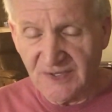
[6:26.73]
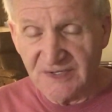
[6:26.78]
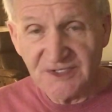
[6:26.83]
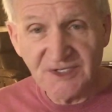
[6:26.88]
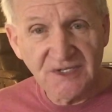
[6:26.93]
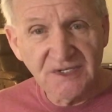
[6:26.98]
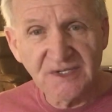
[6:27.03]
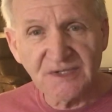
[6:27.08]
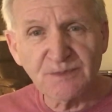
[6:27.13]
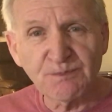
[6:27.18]

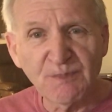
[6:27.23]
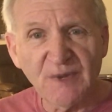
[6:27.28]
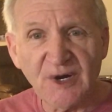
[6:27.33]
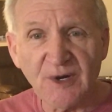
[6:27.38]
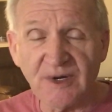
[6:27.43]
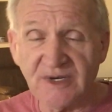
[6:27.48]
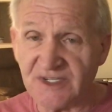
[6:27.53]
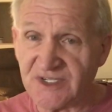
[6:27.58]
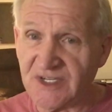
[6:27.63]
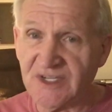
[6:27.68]
She is
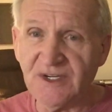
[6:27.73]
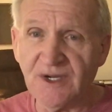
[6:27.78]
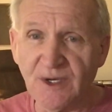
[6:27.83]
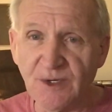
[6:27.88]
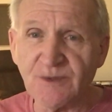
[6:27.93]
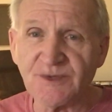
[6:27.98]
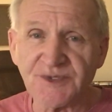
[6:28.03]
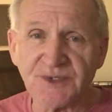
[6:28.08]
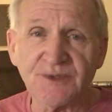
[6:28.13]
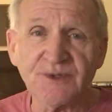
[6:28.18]
married. She
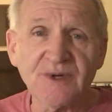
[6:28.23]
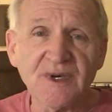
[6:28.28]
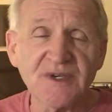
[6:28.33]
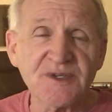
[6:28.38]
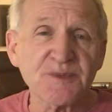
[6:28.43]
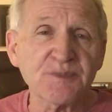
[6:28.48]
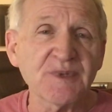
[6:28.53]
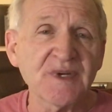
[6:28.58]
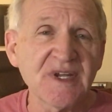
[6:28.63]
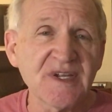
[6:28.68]
knows her
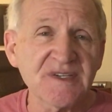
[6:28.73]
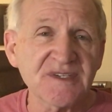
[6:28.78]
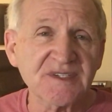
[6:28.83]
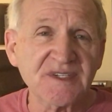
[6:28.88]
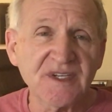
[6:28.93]
husband has